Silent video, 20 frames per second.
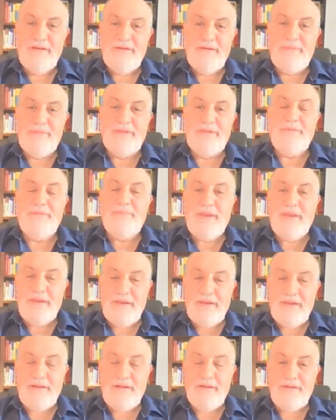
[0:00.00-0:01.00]
But the
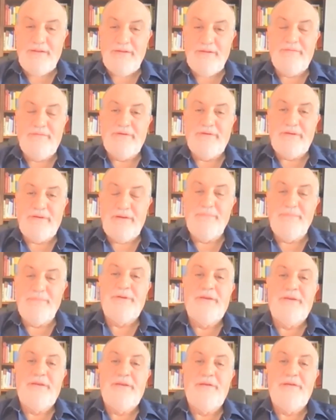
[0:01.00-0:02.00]
P&L of a
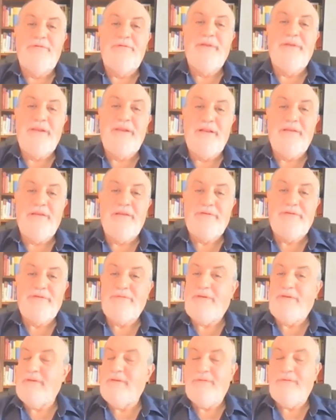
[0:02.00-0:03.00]
company or P&L of a
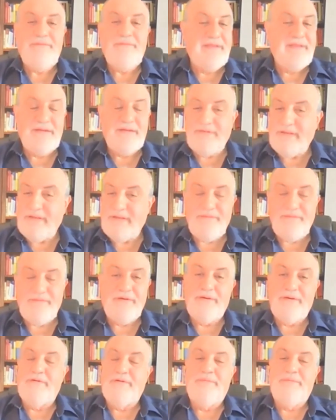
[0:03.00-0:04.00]
trader does not
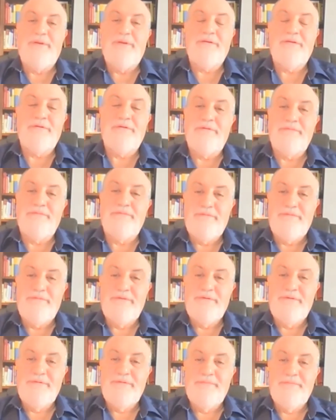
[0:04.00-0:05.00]
follow a bell curve.
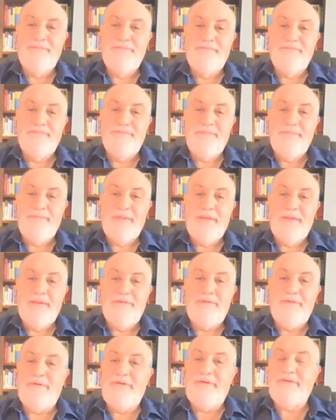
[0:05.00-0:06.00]

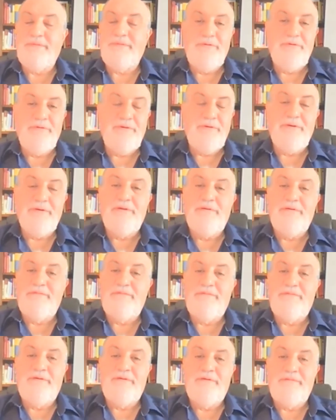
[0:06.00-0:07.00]
The distribution
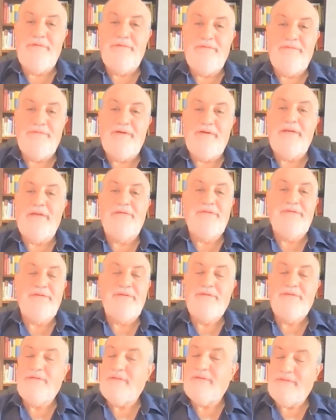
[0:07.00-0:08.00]
of, of, of
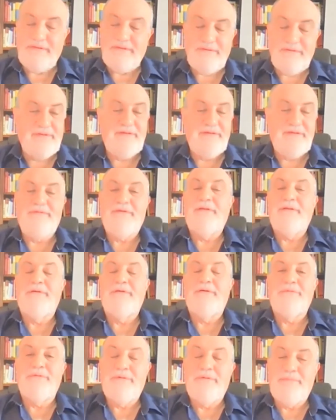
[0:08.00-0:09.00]
viruses does not
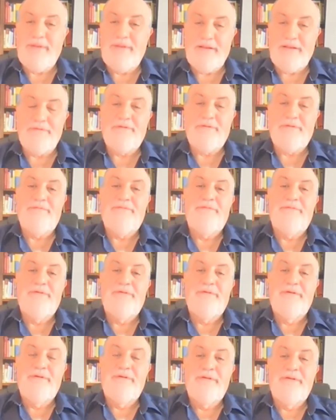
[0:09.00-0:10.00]
follow a bell curve.
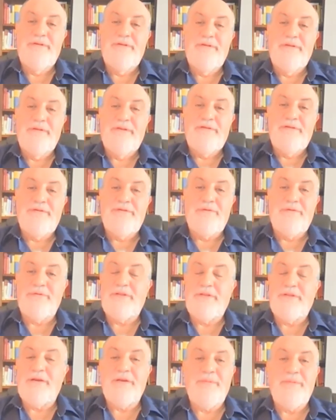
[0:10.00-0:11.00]
So we're
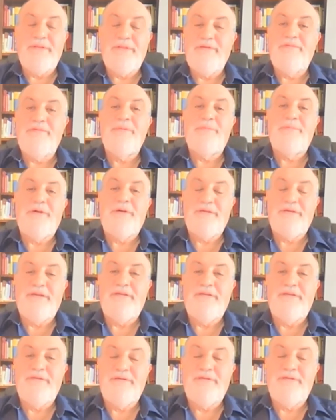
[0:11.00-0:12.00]
talking about different
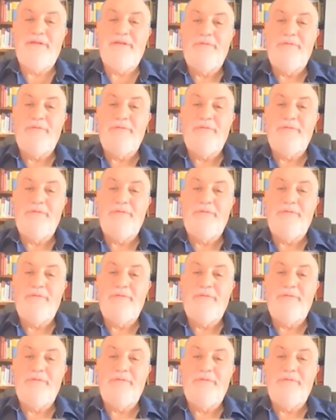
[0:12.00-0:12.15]
processes.